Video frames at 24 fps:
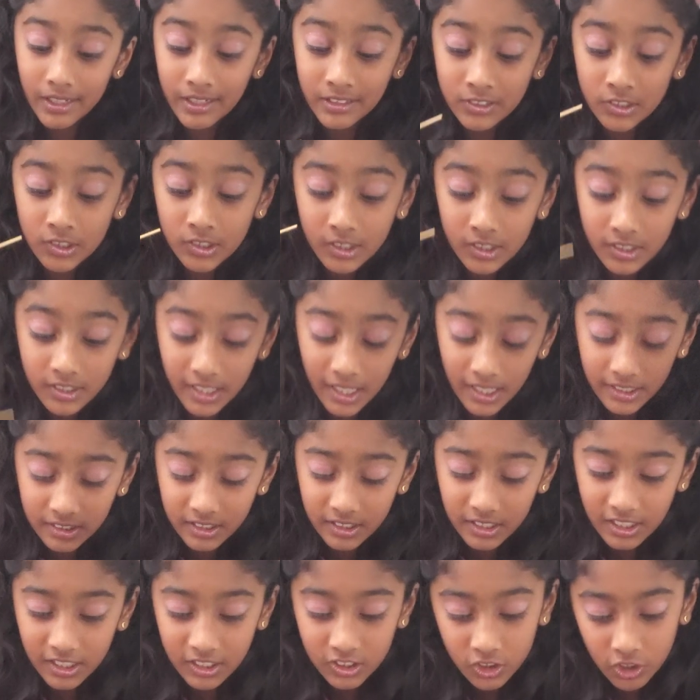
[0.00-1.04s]
need to
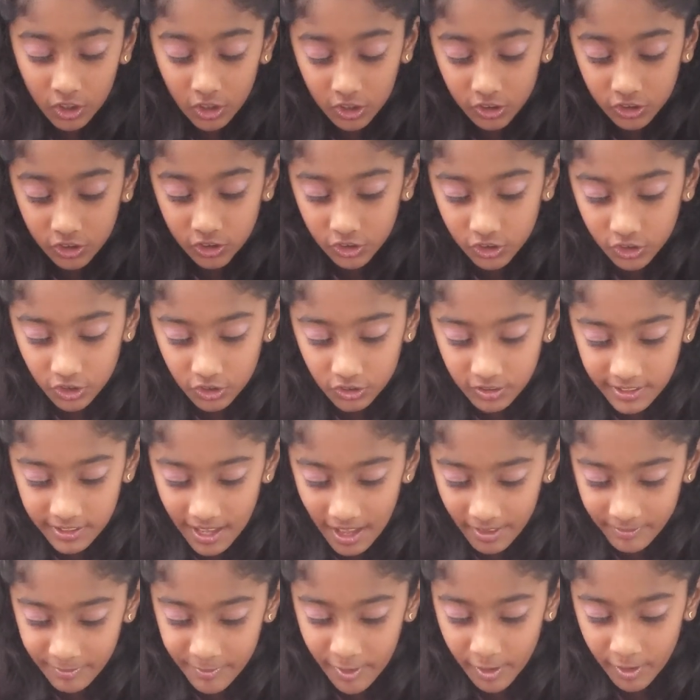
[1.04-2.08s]
connect these hearts
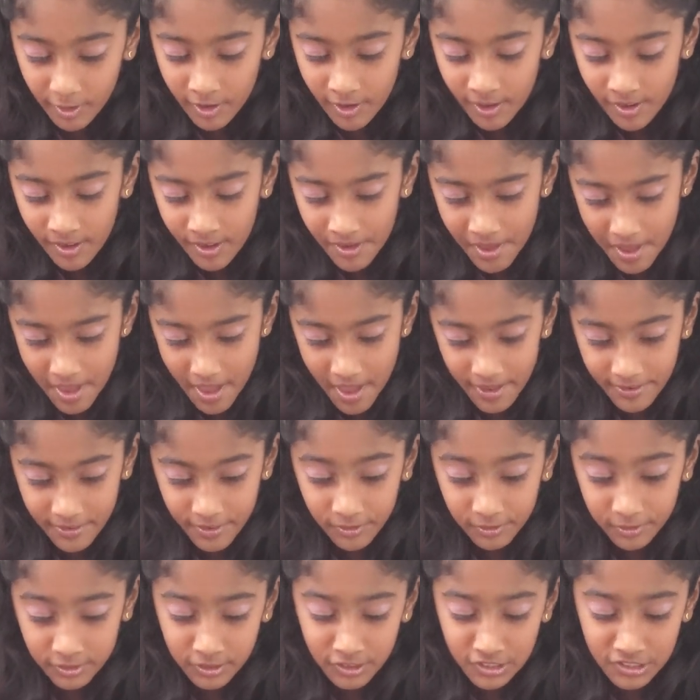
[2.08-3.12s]
together, and
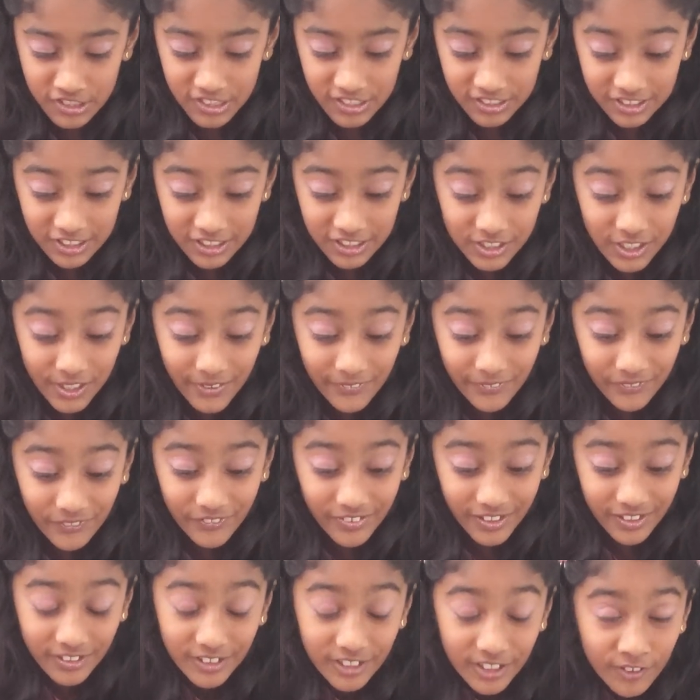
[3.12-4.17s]
also this is a
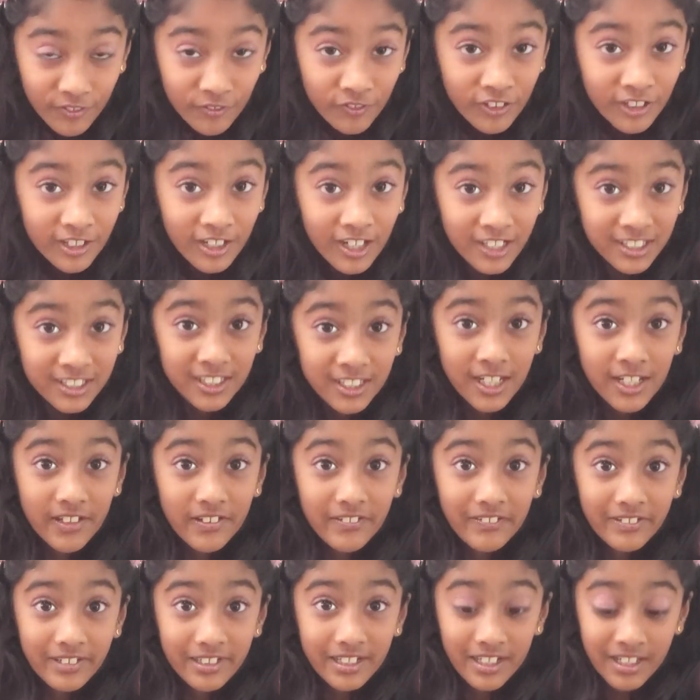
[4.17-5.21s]
really fun
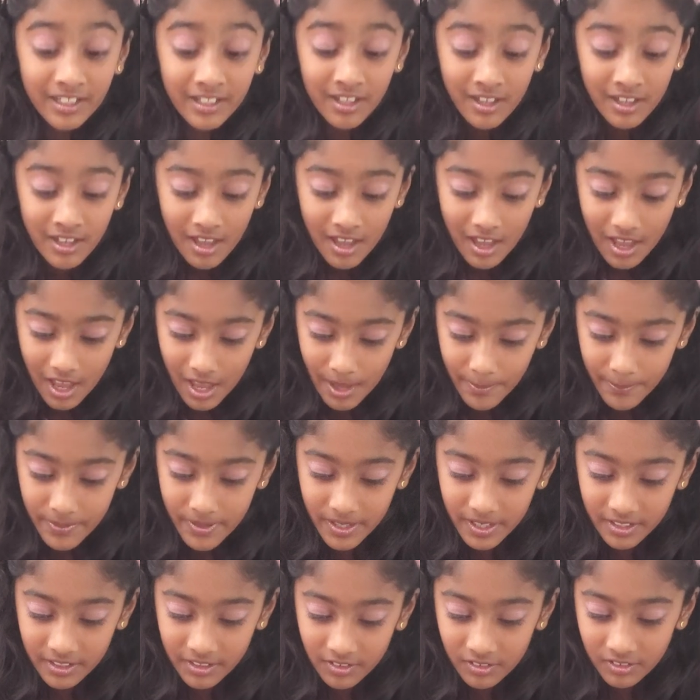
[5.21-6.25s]
activity. I've
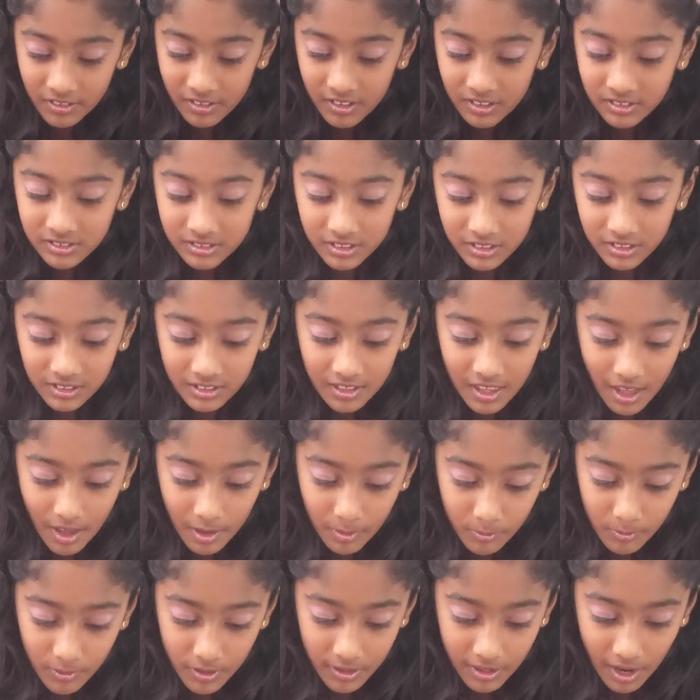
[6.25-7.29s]
been noticing
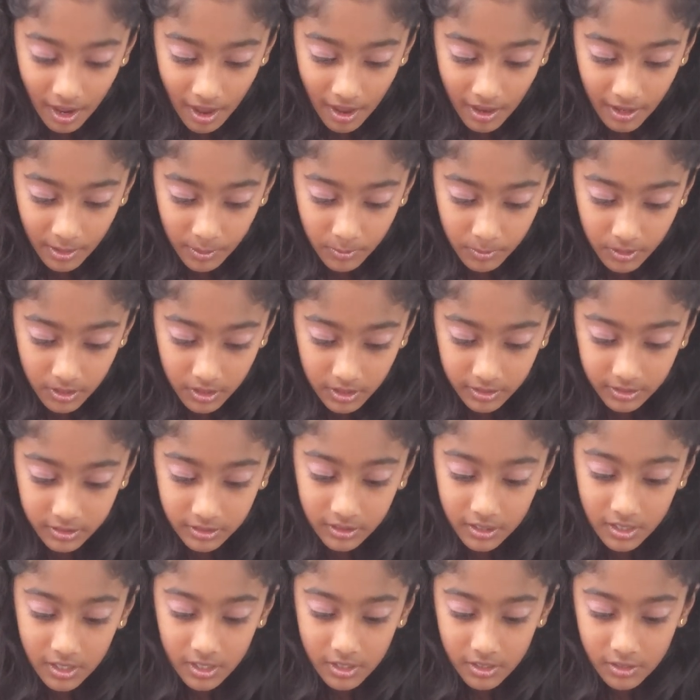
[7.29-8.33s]
that when I
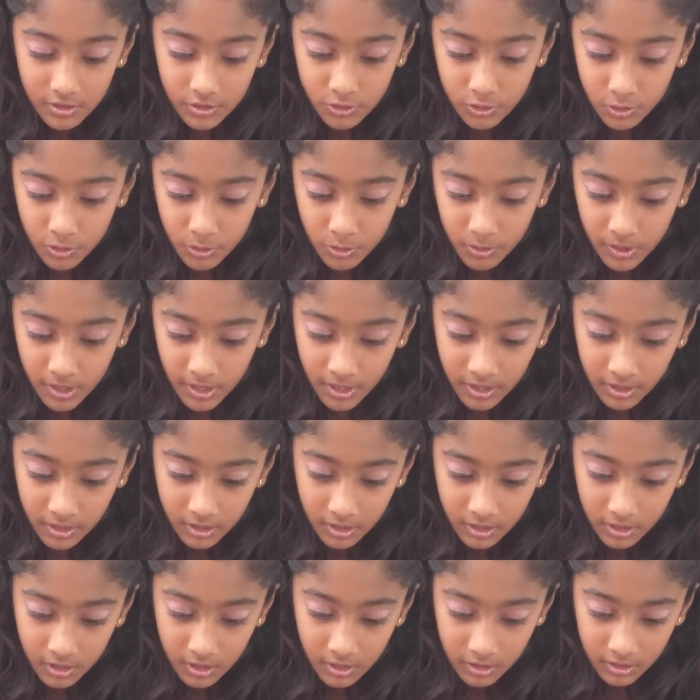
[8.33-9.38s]
was
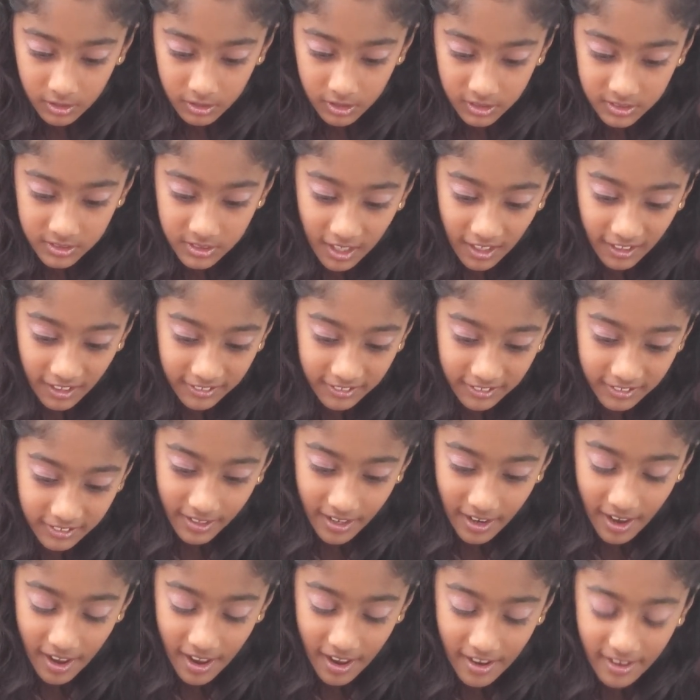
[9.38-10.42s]
doing this
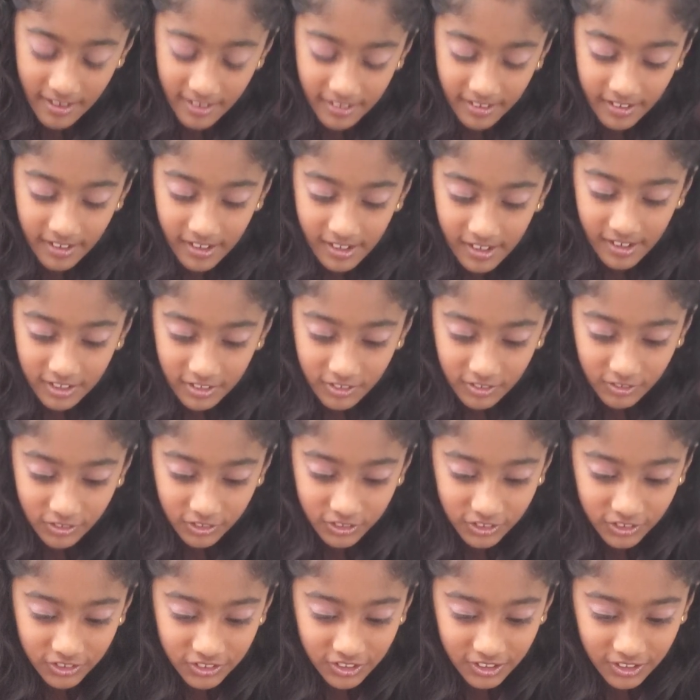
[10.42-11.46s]
activity, and you
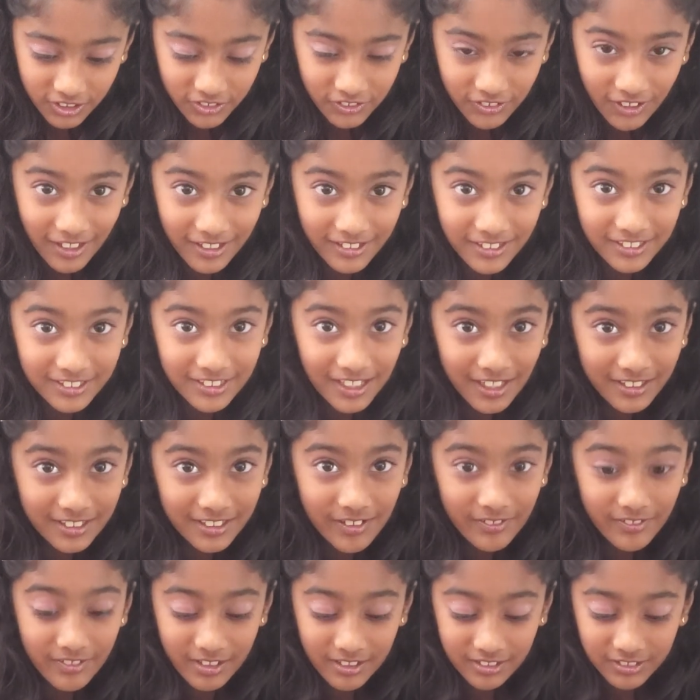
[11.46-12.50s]
should just try this
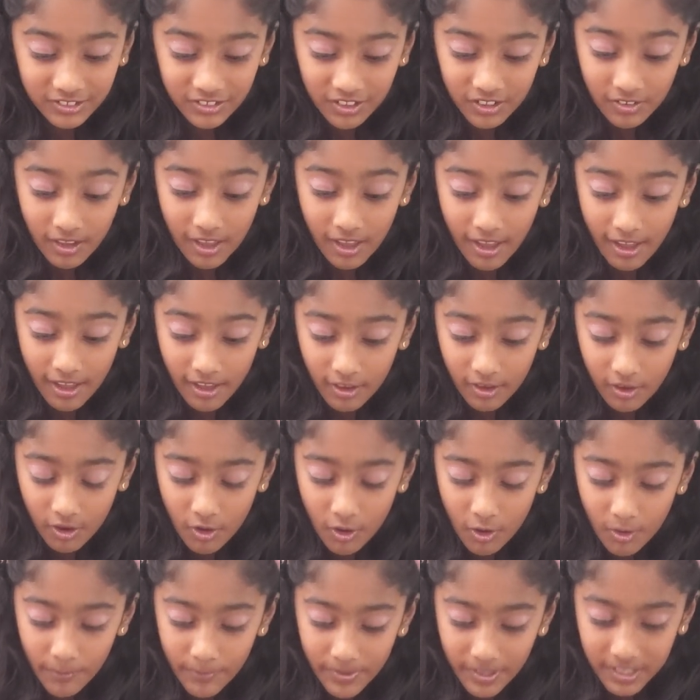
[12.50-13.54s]
activity at
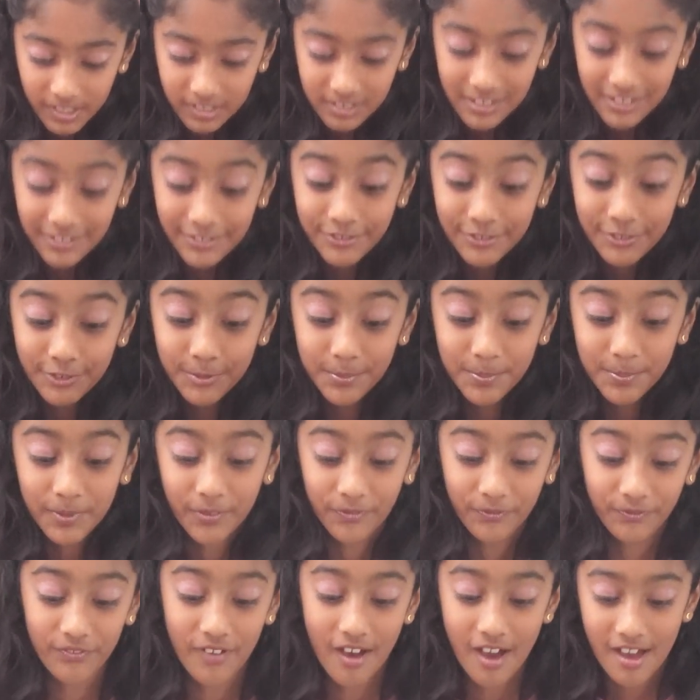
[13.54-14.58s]
home because it's super
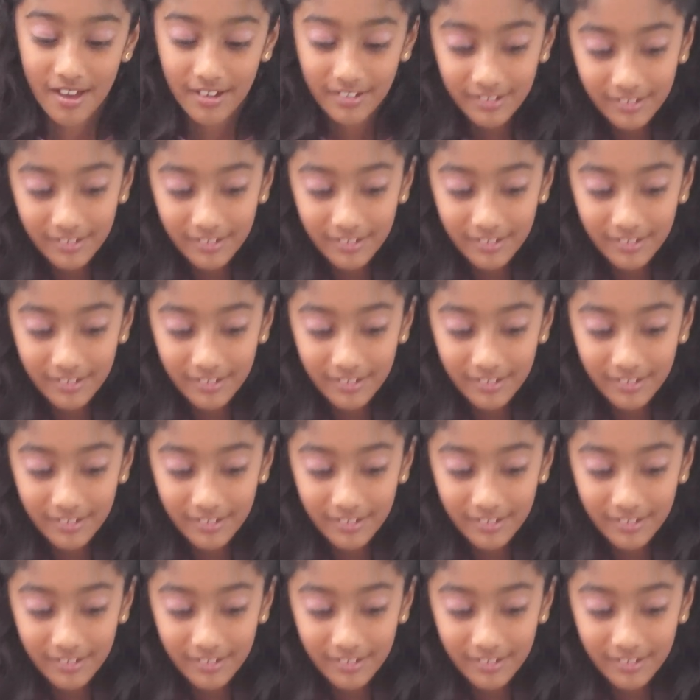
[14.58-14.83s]
fun.